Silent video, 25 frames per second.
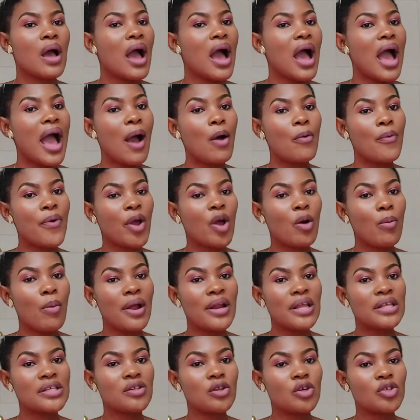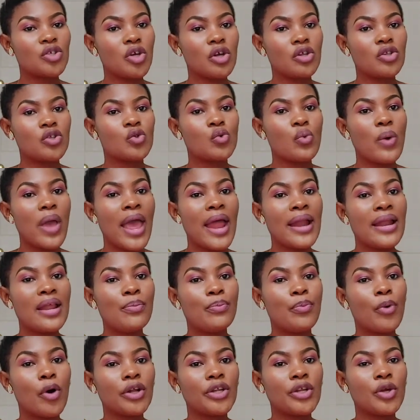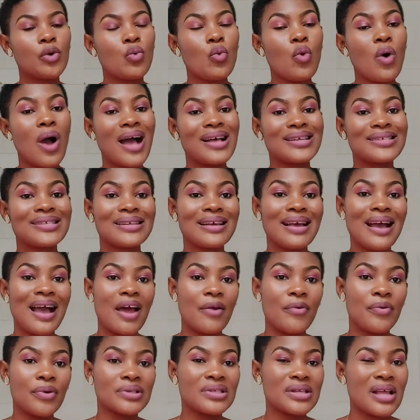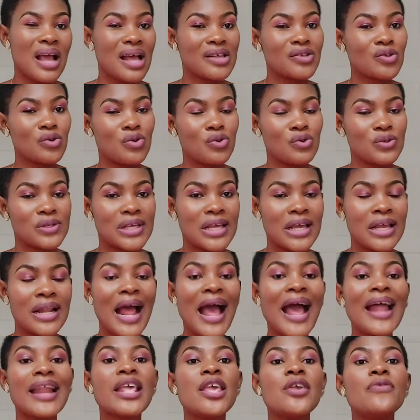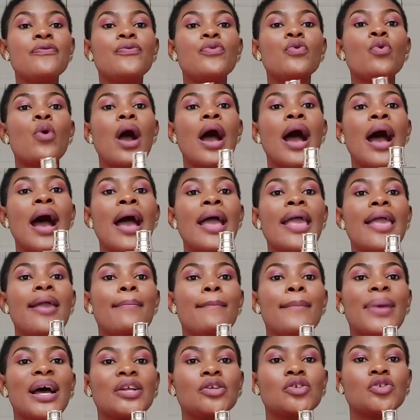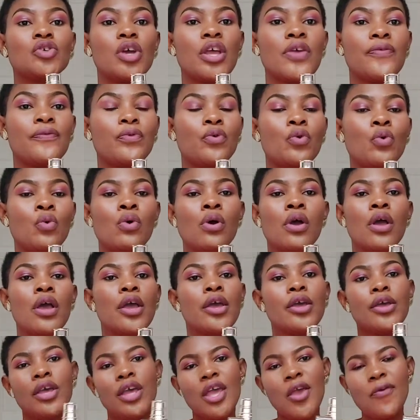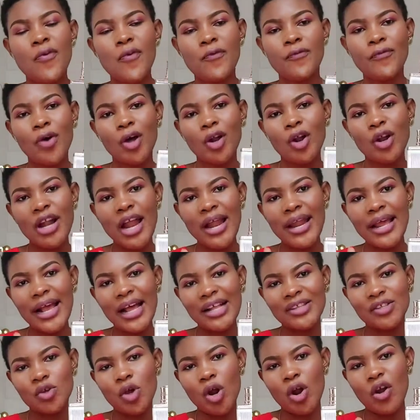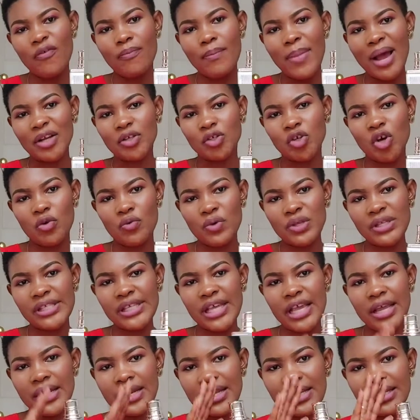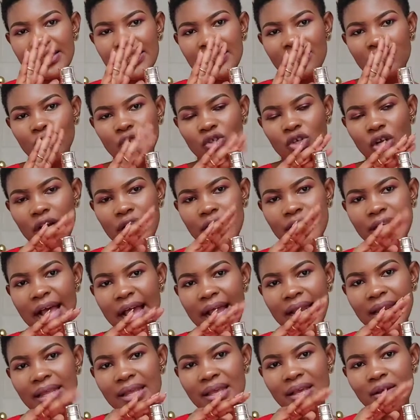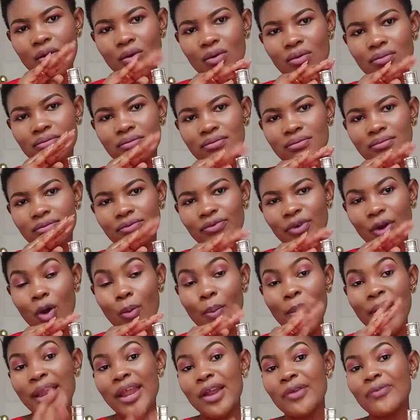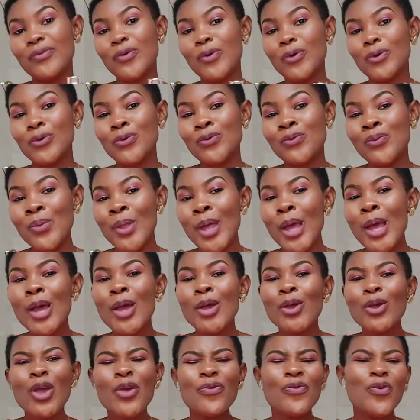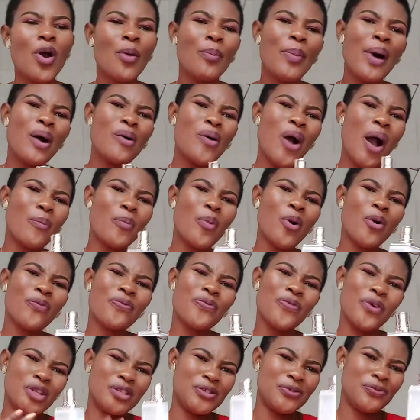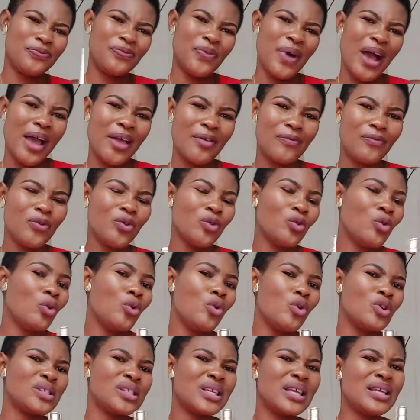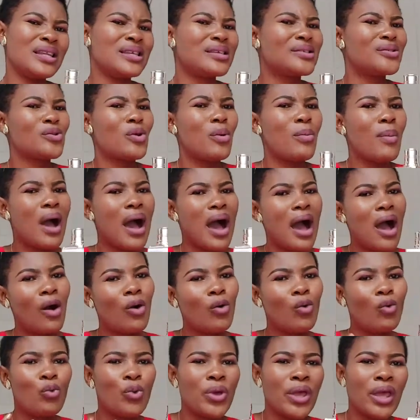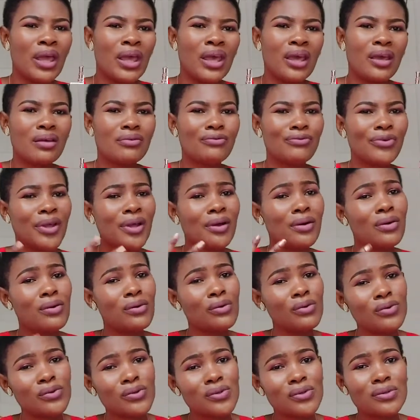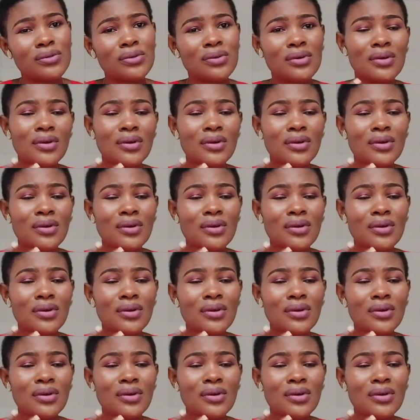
I recommend this lotion to anybody who has scar, scars on your skin. And if you are a mature, if you if you fall under the category of maturing skin, this lotion is highly recommended for you if you're about above 35 you know your skin is somehow weak wrinkles